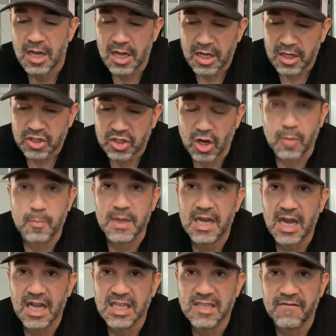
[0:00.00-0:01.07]
So
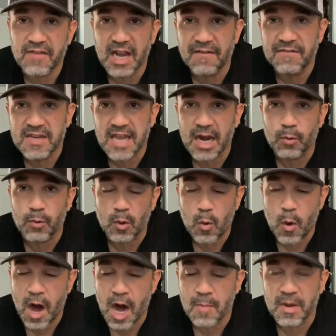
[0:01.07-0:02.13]
because of an FDA
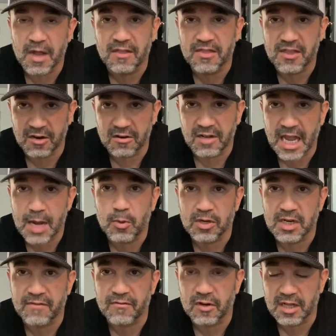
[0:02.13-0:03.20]
requirement, they're labeled
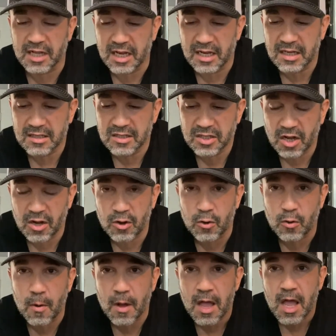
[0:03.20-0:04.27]
differently.
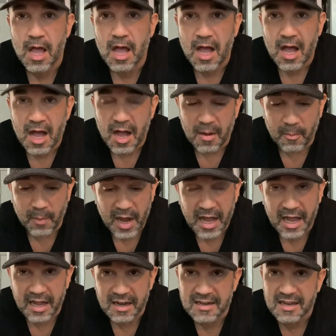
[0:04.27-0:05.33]
So,
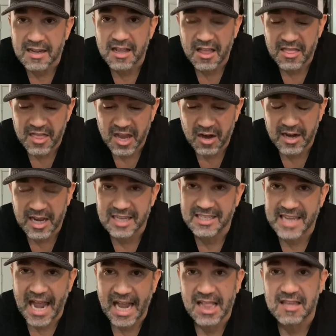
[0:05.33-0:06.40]
but they're
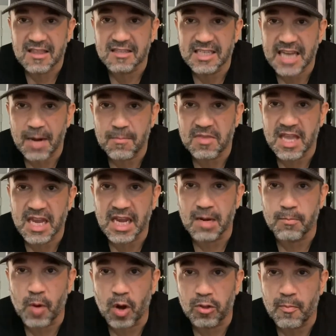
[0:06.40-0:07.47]
exactly the same thing in
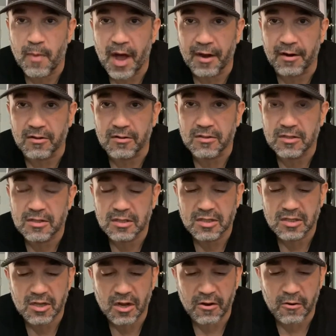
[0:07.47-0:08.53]
both bottles.
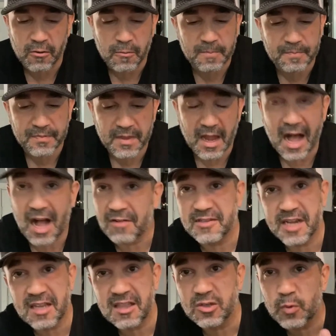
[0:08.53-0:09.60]
So I'll
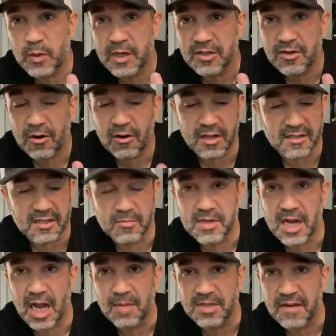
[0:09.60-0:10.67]
take this one internally
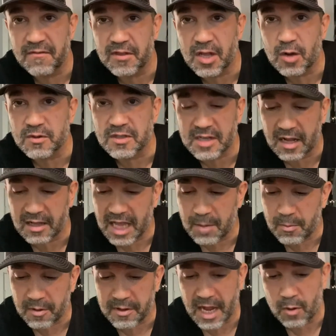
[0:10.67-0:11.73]
sometimes, even though it's not
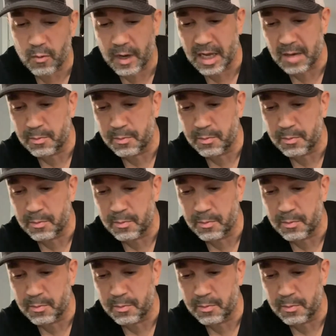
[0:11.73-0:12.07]
labeled that way.